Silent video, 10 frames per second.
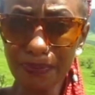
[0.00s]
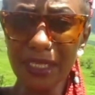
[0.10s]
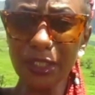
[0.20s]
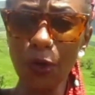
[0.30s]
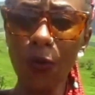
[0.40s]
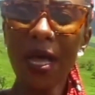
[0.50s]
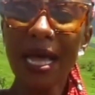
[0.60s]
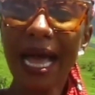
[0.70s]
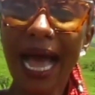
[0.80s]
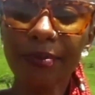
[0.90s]
So
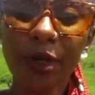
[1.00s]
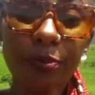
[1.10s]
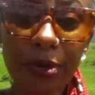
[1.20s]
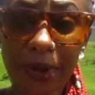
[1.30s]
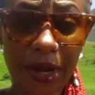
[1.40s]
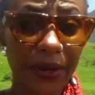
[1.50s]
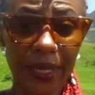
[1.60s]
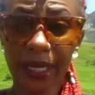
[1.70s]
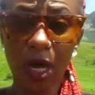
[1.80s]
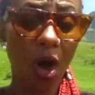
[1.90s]
I'm not
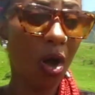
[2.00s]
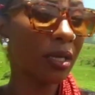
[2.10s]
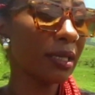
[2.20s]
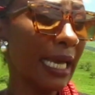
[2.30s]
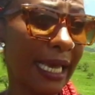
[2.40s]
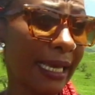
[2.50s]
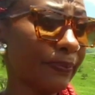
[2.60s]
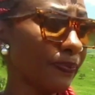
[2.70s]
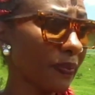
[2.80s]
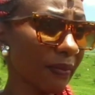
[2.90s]
preparing
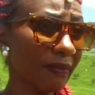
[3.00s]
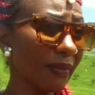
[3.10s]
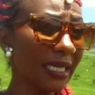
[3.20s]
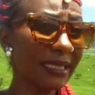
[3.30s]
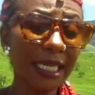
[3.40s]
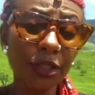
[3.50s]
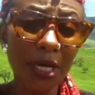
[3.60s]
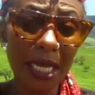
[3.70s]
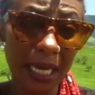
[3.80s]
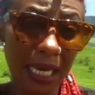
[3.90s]
on
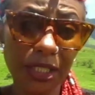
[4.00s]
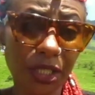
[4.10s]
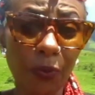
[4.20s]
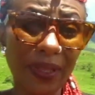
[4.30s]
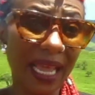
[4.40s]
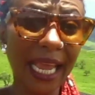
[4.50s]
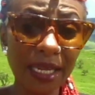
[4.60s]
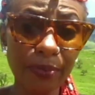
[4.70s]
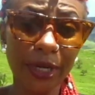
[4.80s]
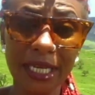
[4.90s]
sexually engaging with
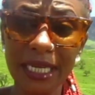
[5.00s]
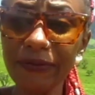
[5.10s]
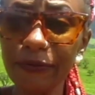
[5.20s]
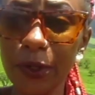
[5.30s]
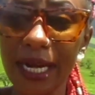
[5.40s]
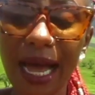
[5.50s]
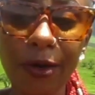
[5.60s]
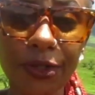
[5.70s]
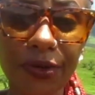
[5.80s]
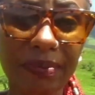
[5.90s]
anybody for
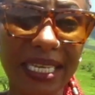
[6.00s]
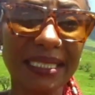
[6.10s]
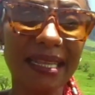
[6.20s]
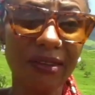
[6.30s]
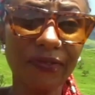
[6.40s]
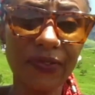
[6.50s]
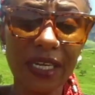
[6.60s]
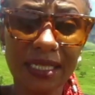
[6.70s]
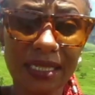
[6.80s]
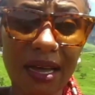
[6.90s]
now during my
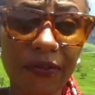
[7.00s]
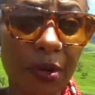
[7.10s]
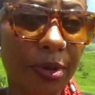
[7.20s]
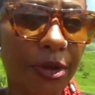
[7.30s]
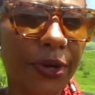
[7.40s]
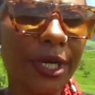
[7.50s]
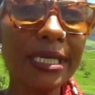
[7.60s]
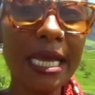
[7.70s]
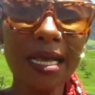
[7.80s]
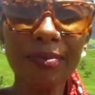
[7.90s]
self-discovery
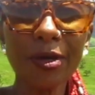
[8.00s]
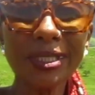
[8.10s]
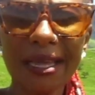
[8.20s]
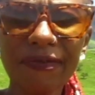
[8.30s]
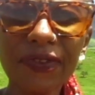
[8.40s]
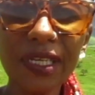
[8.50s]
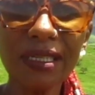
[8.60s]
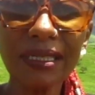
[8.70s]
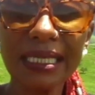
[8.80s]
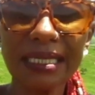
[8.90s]
period, because I
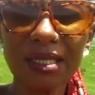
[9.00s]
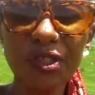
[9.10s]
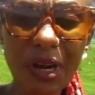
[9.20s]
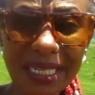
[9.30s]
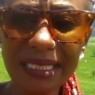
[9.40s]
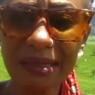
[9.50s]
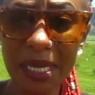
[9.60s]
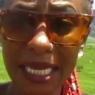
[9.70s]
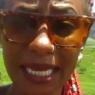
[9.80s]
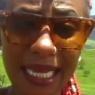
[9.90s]
feel it distracts
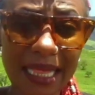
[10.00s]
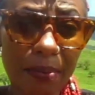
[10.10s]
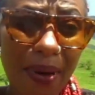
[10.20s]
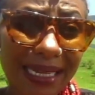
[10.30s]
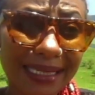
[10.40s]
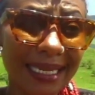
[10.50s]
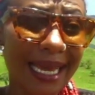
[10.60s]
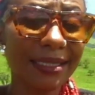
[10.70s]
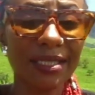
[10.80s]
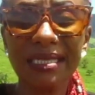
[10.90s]
me. In the past, it
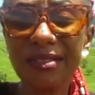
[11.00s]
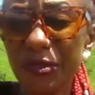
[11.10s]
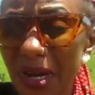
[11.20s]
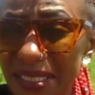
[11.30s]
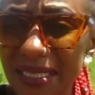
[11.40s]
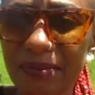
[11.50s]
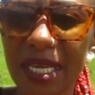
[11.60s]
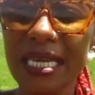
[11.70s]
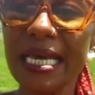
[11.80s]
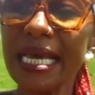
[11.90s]
has distracted
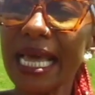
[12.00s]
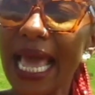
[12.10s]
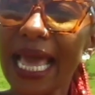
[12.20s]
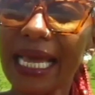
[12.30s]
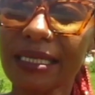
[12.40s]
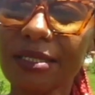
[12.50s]
me. And